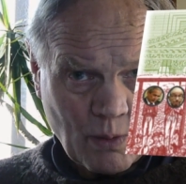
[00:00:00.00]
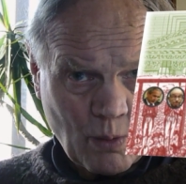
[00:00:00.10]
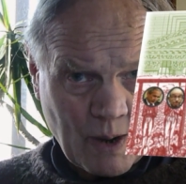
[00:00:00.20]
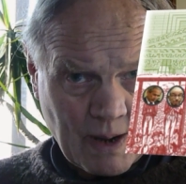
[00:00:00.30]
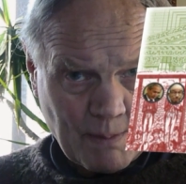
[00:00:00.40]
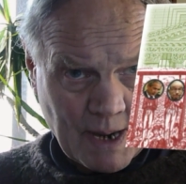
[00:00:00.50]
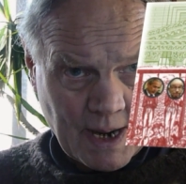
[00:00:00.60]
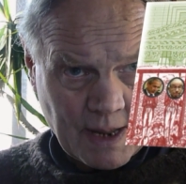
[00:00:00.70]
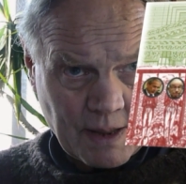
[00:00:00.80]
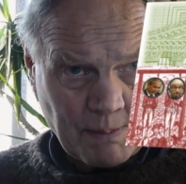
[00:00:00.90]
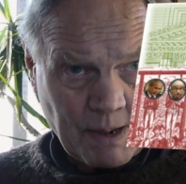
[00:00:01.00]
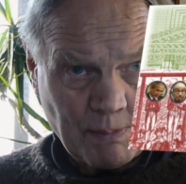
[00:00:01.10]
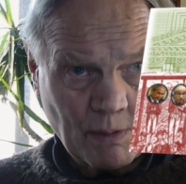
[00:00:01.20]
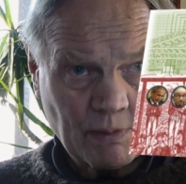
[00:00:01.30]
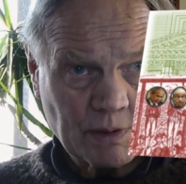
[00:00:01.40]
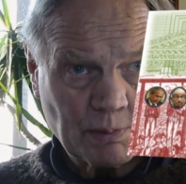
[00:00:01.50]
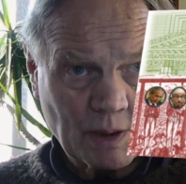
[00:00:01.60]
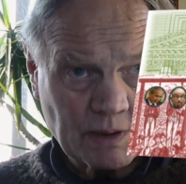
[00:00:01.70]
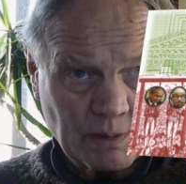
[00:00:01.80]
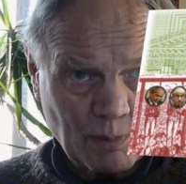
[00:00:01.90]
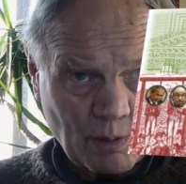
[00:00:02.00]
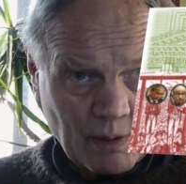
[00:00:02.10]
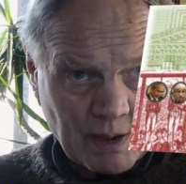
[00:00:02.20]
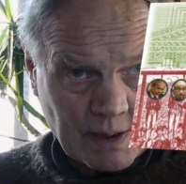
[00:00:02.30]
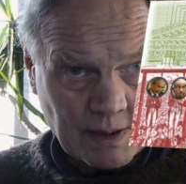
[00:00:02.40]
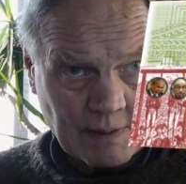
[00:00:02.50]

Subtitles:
whereby the people responsible,